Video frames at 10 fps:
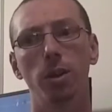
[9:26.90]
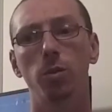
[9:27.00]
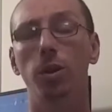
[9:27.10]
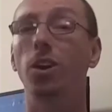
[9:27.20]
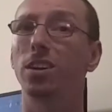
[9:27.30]

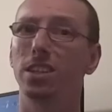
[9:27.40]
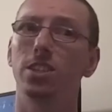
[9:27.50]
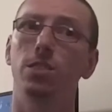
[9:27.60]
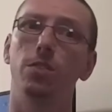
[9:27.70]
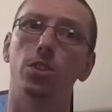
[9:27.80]

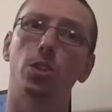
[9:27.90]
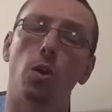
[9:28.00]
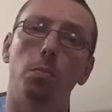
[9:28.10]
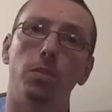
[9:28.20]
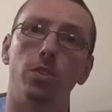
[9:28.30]
Regardless of the
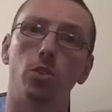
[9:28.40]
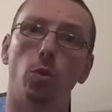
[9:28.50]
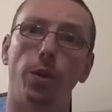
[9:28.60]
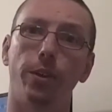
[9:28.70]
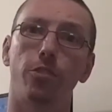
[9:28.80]
scope of the
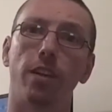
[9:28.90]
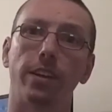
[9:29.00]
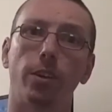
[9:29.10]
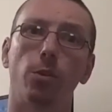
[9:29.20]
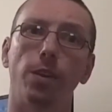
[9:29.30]
story you're trying
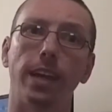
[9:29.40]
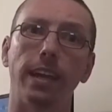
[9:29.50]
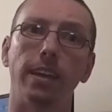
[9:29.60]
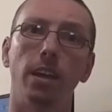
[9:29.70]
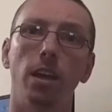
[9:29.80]
to
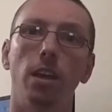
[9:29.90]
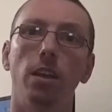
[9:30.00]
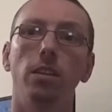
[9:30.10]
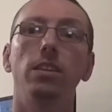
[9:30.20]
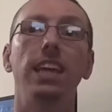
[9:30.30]
create,
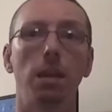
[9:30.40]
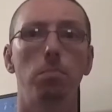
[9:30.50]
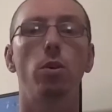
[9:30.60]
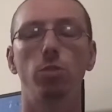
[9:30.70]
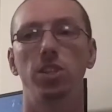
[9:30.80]
keep
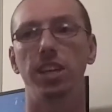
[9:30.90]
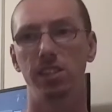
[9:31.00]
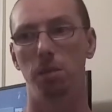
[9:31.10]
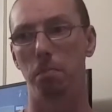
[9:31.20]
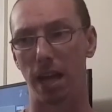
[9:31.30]
those things
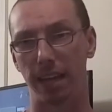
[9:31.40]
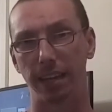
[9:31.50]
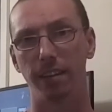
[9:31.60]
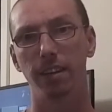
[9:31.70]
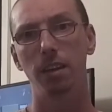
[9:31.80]
in mind.
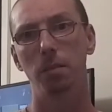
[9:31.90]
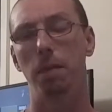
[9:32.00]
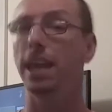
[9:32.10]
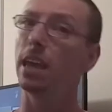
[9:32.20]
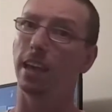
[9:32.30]

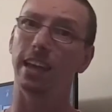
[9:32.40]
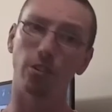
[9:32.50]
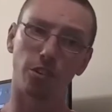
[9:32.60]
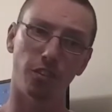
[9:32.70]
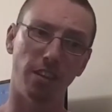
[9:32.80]
Make it
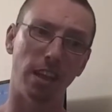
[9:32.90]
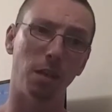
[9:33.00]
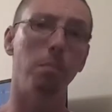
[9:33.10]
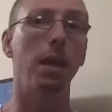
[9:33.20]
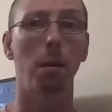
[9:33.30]
interesting,
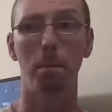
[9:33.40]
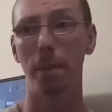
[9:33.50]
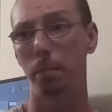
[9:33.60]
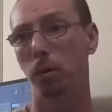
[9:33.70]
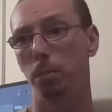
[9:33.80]
make it
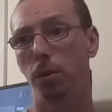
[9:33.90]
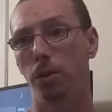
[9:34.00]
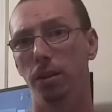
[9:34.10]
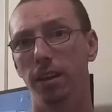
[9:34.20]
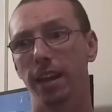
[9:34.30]

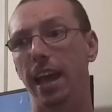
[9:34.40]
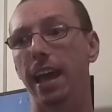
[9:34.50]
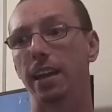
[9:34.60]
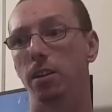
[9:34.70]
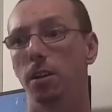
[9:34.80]
memorable,
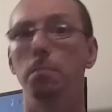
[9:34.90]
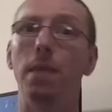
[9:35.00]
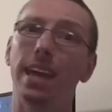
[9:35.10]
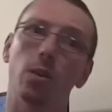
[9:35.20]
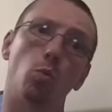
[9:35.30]
and
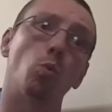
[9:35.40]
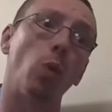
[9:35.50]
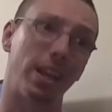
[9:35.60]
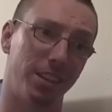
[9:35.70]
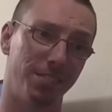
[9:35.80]
make it
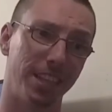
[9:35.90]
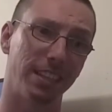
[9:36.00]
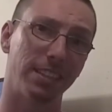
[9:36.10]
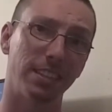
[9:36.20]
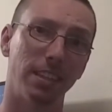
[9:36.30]
relevant,
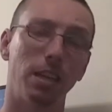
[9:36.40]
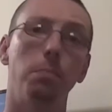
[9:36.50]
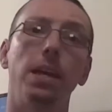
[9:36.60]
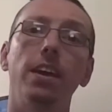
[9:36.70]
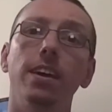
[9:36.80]

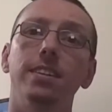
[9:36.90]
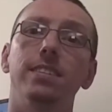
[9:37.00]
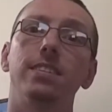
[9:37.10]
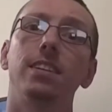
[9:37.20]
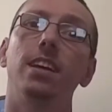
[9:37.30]

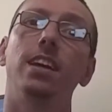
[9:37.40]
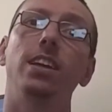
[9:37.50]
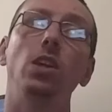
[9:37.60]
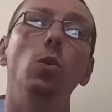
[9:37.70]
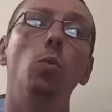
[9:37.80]
because
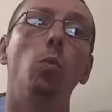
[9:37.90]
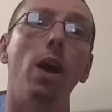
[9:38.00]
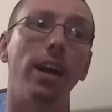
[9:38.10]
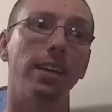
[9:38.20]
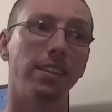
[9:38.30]
you
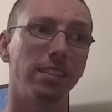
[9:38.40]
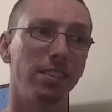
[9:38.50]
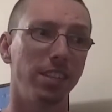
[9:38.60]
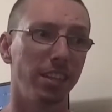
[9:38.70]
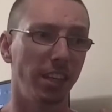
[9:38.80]

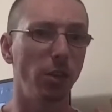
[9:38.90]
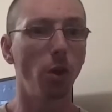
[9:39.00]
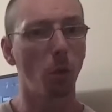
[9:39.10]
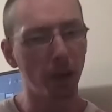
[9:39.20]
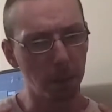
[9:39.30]

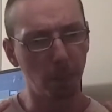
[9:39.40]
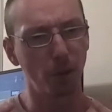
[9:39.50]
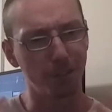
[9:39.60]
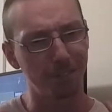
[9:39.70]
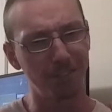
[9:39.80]
don't want to
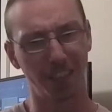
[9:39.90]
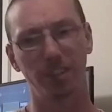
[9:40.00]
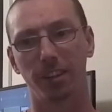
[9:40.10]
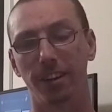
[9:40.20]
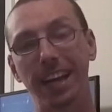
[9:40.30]
put
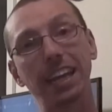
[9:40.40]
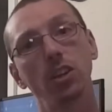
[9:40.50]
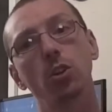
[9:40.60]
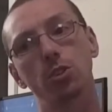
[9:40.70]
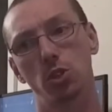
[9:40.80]
filler in
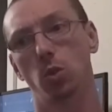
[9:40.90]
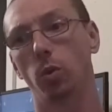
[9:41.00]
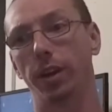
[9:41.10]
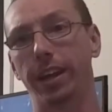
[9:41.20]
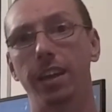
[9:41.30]
your
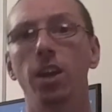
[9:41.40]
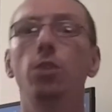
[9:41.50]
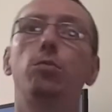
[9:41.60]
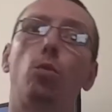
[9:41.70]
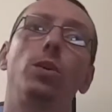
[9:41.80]
story
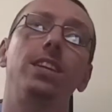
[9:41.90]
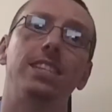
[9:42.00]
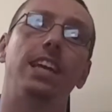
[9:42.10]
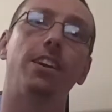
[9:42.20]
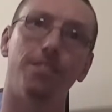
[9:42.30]
for the
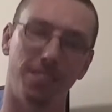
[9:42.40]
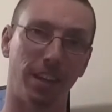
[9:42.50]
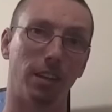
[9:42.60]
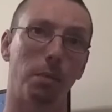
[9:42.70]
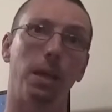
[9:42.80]
sake of
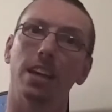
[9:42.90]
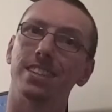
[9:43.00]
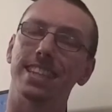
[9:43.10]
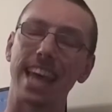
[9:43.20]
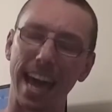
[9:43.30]
filler, because
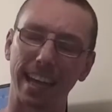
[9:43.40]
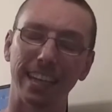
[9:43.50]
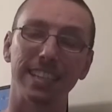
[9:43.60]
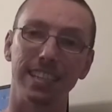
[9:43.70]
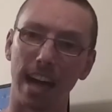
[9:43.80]
that
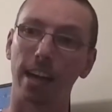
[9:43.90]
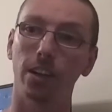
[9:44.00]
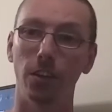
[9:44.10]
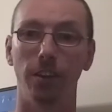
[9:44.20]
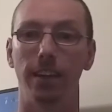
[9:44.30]
is not
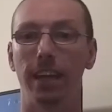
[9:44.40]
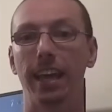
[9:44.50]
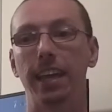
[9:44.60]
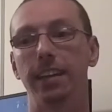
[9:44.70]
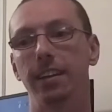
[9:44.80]
good,
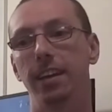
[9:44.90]
and